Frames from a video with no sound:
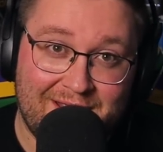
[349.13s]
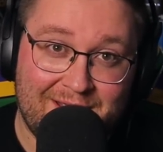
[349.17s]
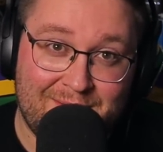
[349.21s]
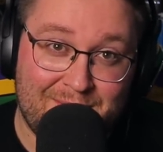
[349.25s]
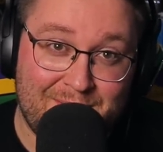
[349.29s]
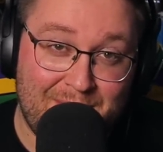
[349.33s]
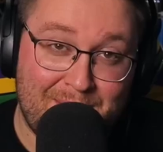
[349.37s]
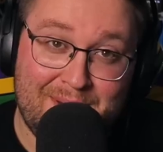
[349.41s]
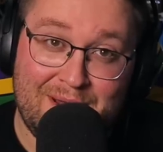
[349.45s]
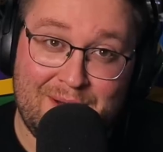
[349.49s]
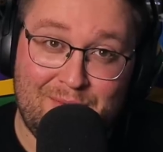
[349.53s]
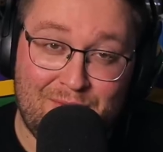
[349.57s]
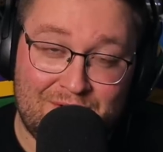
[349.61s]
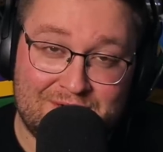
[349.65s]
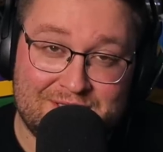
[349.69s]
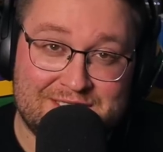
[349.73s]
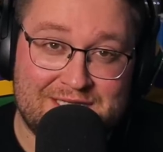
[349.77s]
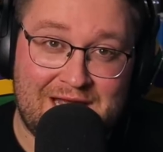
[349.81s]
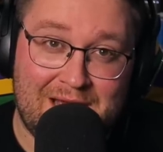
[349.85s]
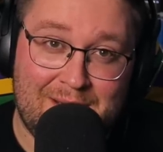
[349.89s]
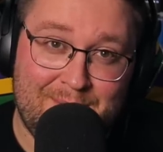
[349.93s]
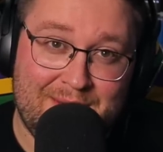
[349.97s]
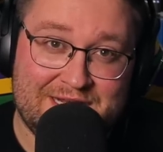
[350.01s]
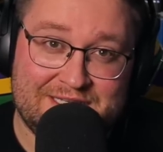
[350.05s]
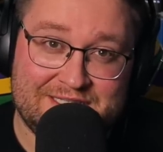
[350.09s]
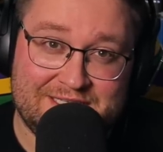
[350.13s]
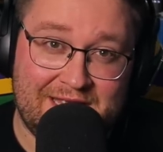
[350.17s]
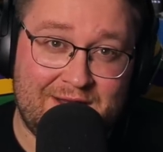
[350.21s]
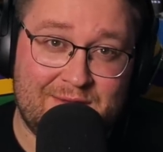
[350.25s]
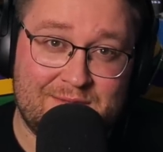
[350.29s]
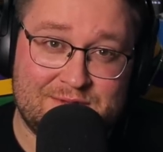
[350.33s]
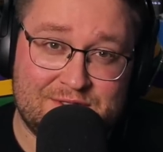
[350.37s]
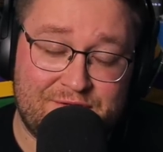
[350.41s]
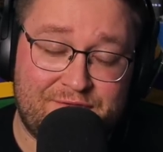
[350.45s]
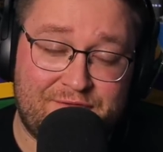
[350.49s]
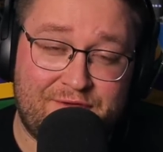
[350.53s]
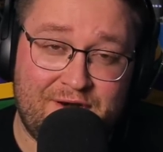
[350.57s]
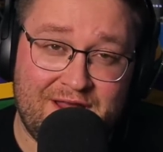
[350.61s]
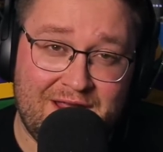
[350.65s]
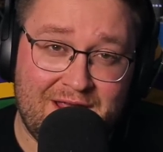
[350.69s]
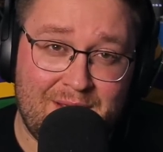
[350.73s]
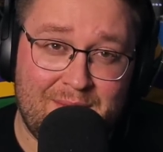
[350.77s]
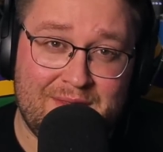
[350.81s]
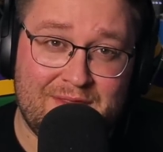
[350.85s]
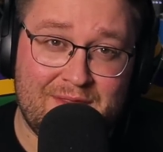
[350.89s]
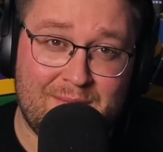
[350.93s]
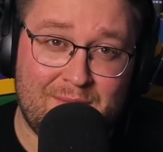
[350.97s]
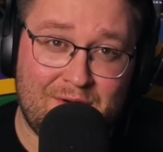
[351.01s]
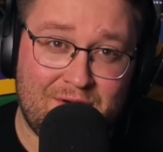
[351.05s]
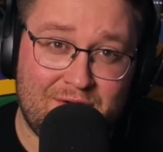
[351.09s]
remember that one time i stayed up to 3am
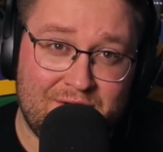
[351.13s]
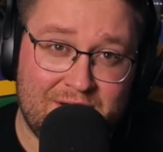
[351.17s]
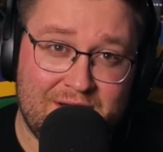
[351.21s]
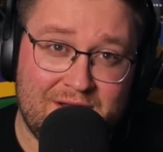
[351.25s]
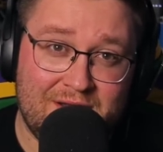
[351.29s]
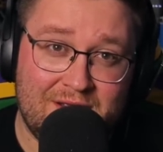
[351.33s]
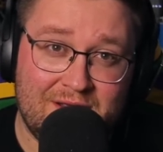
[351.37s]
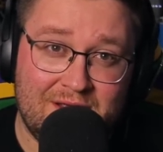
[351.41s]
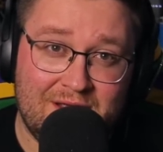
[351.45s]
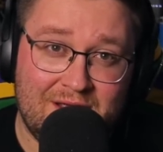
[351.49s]
in the morning